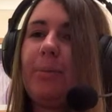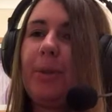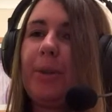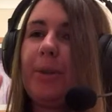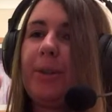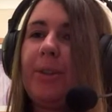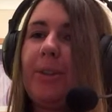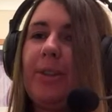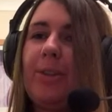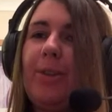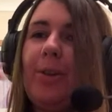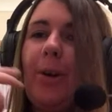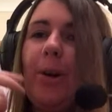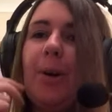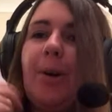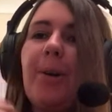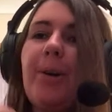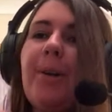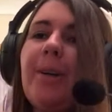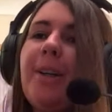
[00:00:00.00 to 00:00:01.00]
but
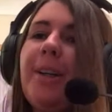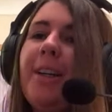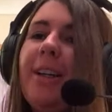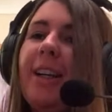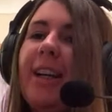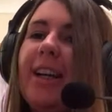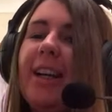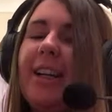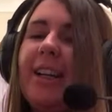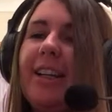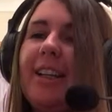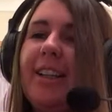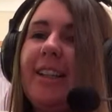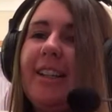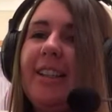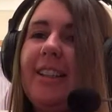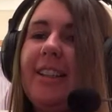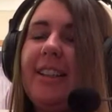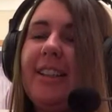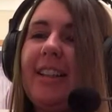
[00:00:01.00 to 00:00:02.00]
not
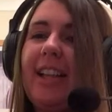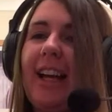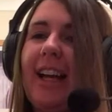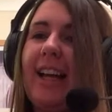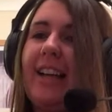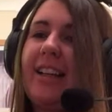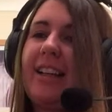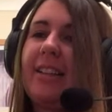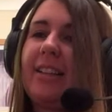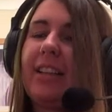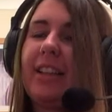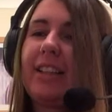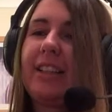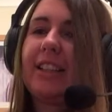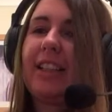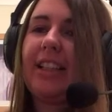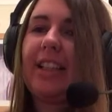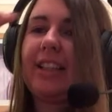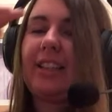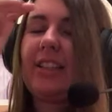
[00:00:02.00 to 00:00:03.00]
like I
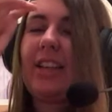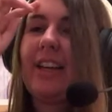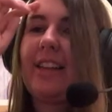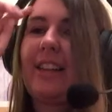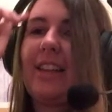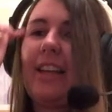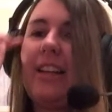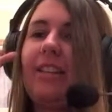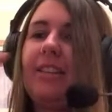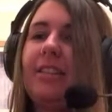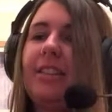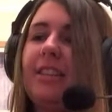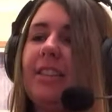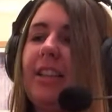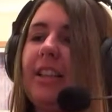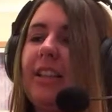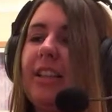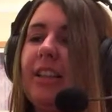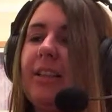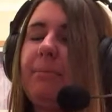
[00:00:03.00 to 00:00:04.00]
said. I think
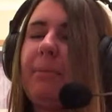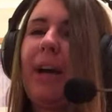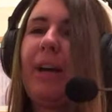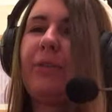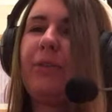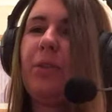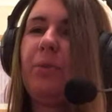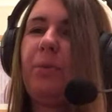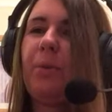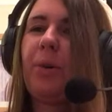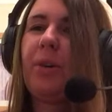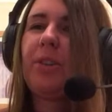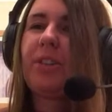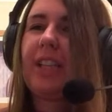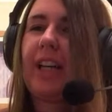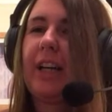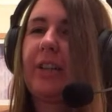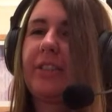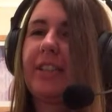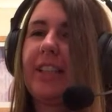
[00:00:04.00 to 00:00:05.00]
Matthew
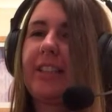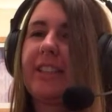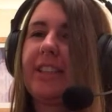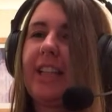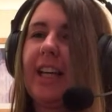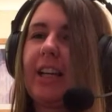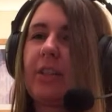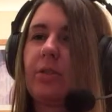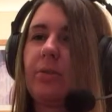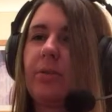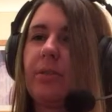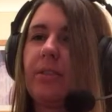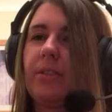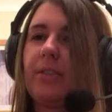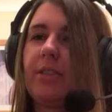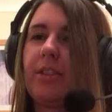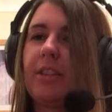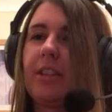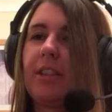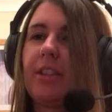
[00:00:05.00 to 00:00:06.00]
Waterhouse, that's the actor,
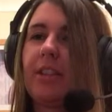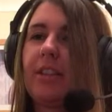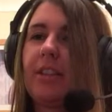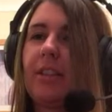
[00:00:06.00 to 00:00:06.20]
isn't it?